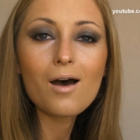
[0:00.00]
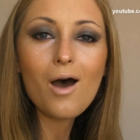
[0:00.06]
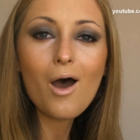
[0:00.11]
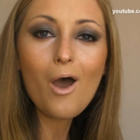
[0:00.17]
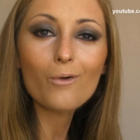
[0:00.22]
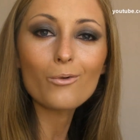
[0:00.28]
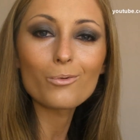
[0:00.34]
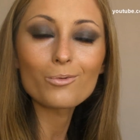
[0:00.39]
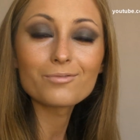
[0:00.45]

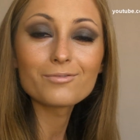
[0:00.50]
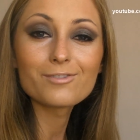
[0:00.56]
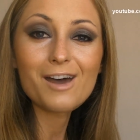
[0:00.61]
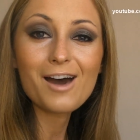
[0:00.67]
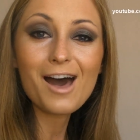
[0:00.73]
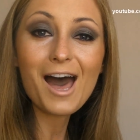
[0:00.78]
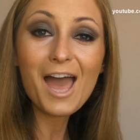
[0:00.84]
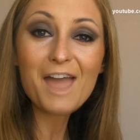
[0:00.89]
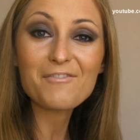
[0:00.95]
Oh,
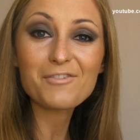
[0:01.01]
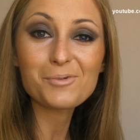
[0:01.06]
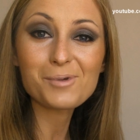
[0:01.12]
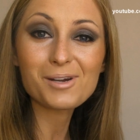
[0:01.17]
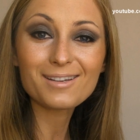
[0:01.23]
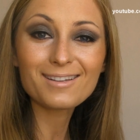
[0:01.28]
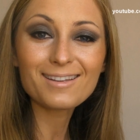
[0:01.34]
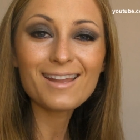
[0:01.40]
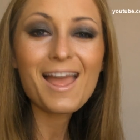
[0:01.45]
hi
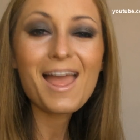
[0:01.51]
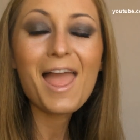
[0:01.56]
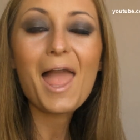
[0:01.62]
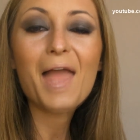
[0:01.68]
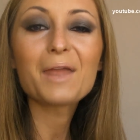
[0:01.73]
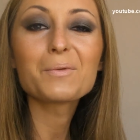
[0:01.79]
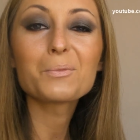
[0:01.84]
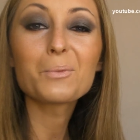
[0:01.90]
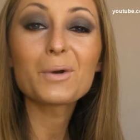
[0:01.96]
everyone!
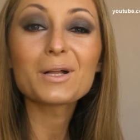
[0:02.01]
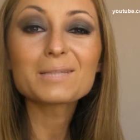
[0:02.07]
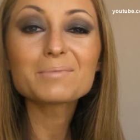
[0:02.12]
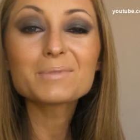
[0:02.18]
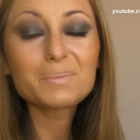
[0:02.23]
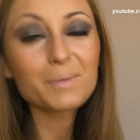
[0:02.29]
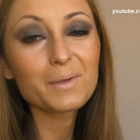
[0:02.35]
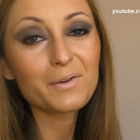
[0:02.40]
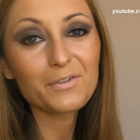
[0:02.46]
and
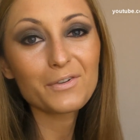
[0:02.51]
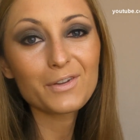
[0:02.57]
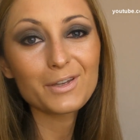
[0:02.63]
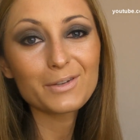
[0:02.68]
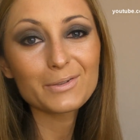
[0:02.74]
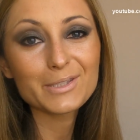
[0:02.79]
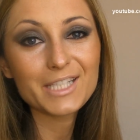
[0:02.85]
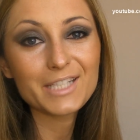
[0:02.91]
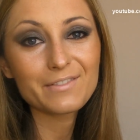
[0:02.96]
welcome to Beautiful
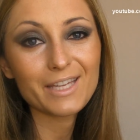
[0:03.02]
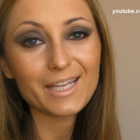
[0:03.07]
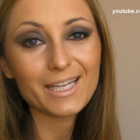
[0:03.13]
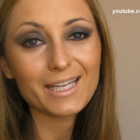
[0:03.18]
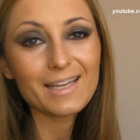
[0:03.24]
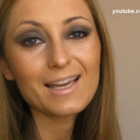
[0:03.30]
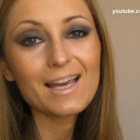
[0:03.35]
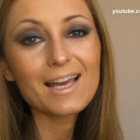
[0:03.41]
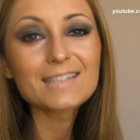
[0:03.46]
You
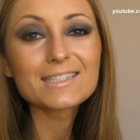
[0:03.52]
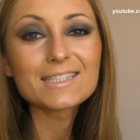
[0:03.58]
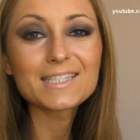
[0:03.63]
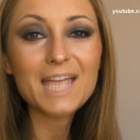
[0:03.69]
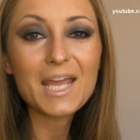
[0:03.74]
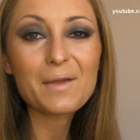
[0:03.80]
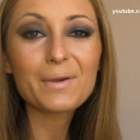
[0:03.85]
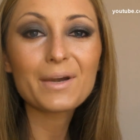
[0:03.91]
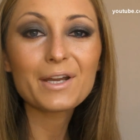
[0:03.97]
TV.
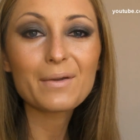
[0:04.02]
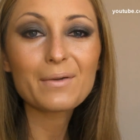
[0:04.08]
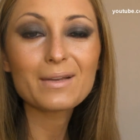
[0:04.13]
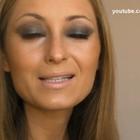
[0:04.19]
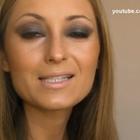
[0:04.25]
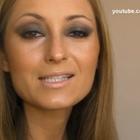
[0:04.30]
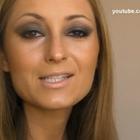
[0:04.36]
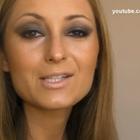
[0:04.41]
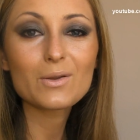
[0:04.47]
Today we're
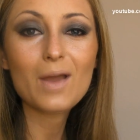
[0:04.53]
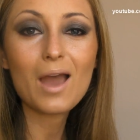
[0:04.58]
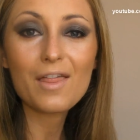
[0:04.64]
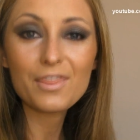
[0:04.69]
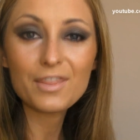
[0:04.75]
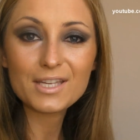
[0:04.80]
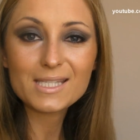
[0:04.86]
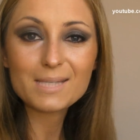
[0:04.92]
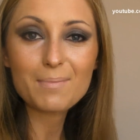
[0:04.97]
going to do
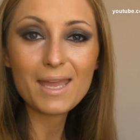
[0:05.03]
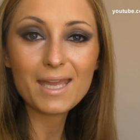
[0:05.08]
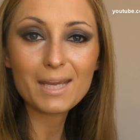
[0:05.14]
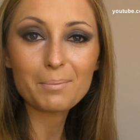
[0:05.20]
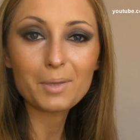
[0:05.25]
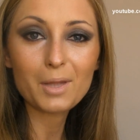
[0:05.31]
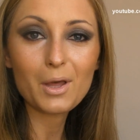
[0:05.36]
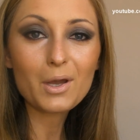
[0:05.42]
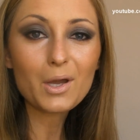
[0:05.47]
a this
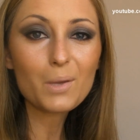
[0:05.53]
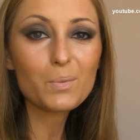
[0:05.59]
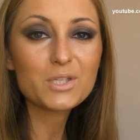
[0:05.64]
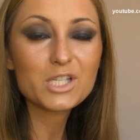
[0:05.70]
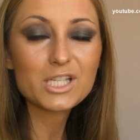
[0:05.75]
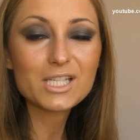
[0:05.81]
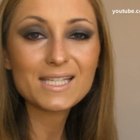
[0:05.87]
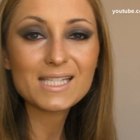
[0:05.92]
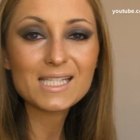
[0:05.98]
makeup look
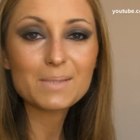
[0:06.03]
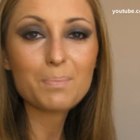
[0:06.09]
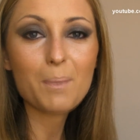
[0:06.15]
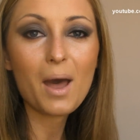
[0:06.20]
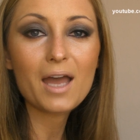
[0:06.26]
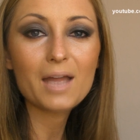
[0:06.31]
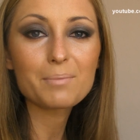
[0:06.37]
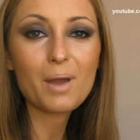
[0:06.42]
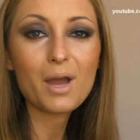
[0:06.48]
which is
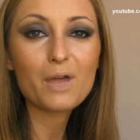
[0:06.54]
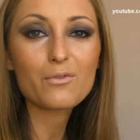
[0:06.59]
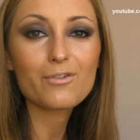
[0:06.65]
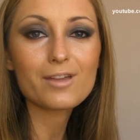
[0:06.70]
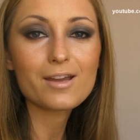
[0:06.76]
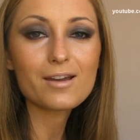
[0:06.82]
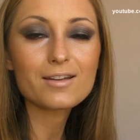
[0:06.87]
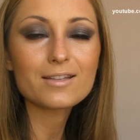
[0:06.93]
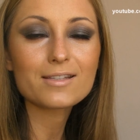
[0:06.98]
inspired by
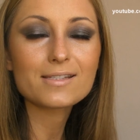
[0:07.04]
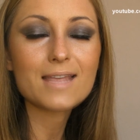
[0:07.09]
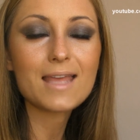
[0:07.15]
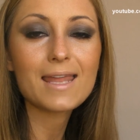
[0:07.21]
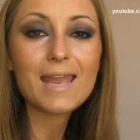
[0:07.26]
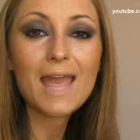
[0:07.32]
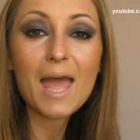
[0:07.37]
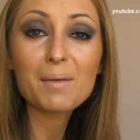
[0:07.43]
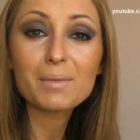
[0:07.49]
Rihanna's
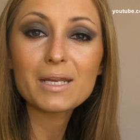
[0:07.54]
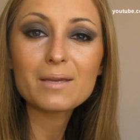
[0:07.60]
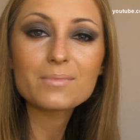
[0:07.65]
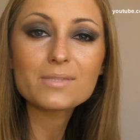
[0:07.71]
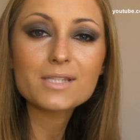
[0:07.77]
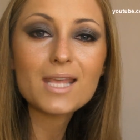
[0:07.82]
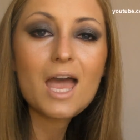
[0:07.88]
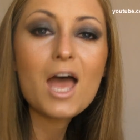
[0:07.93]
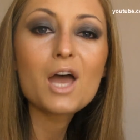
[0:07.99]
and
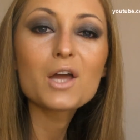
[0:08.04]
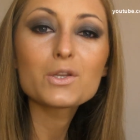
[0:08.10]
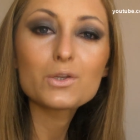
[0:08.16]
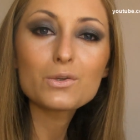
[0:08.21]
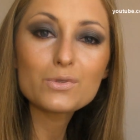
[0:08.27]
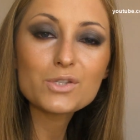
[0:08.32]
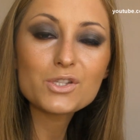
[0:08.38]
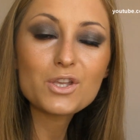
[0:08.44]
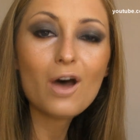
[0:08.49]
Eminem's
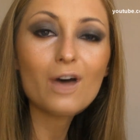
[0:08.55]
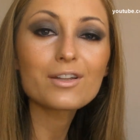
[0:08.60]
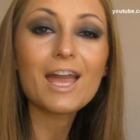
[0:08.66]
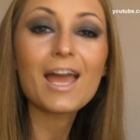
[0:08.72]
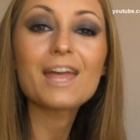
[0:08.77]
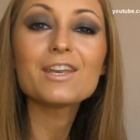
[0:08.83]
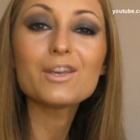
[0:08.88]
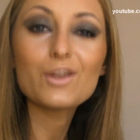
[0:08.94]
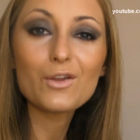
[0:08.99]
new song
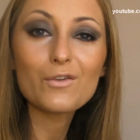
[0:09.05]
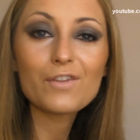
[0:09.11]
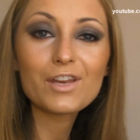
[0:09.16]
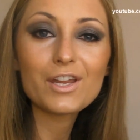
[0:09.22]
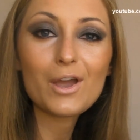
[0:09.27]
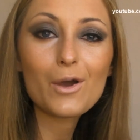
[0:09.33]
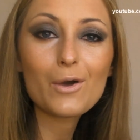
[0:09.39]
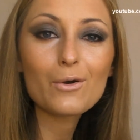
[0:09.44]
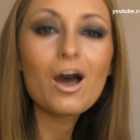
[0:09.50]
and new
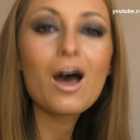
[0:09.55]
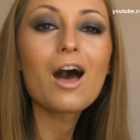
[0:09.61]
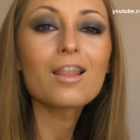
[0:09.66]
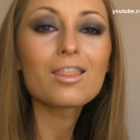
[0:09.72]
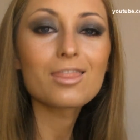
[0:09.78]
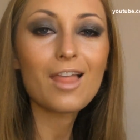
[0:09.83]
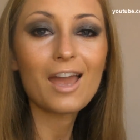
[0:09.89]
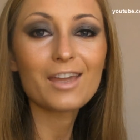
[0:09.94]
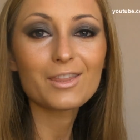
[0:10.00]
video
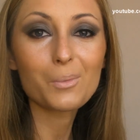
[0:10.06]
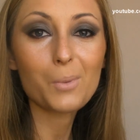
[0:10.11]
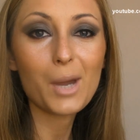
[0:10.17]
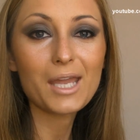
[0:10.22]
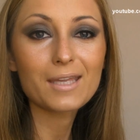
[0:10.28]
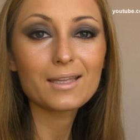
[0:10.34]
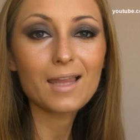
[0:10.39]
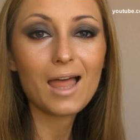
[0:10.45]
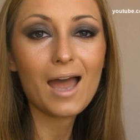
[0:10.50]
Like the
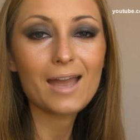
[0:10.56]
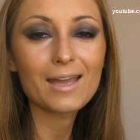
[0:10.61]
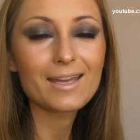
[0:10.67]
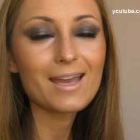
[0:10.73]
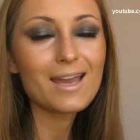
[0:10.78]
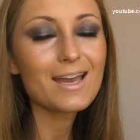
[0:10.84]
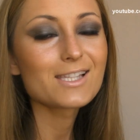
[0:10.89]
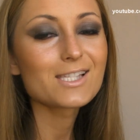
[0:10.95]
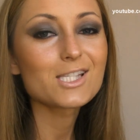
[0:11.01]
Way You Lie.
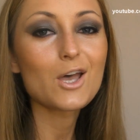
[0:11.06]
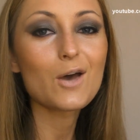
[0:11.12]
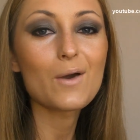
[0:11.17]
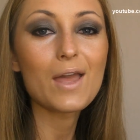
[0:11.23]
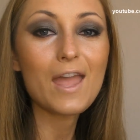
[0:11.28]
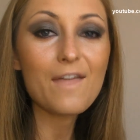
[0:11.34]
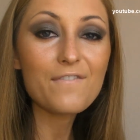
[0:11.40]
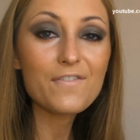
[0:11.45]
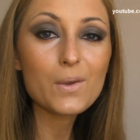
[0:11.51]

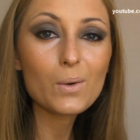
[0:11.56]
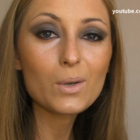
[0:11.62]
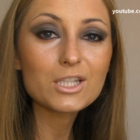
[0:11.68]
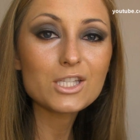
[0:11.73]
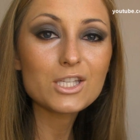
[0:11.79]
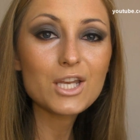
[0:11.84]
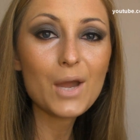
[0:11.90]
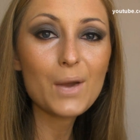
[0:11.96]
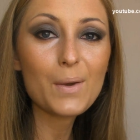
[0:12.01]
So if you
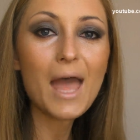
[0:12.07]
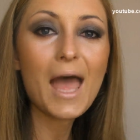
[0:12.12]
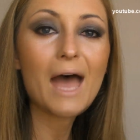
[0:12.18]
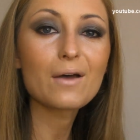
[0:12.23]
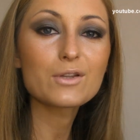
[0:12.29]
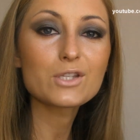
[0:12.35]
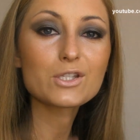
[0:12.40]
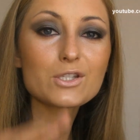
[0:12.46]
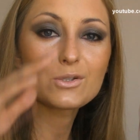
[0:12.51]
want to know
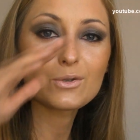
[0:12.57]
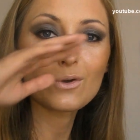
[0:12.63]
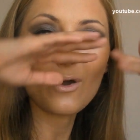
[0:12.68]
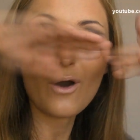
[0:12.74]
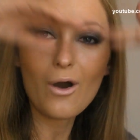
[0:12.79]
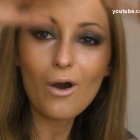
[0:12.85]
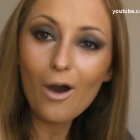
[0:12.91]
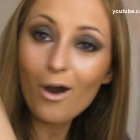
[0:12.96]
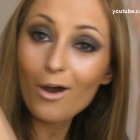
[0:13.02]
how to do
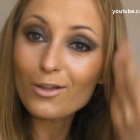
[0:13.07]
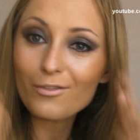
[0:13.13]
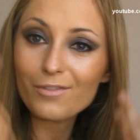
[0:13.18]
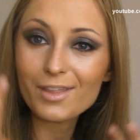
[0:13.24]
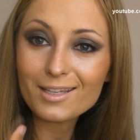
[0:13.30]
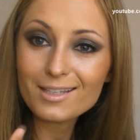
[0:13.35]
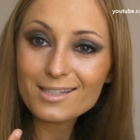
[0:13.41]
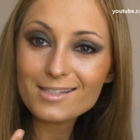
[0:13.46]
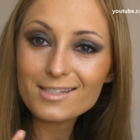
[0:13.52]
all
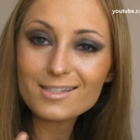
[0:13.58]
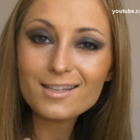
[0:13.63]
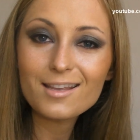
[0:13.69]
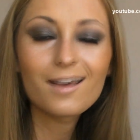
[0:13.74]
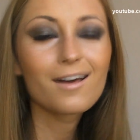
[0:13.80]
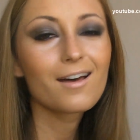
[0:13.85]
this,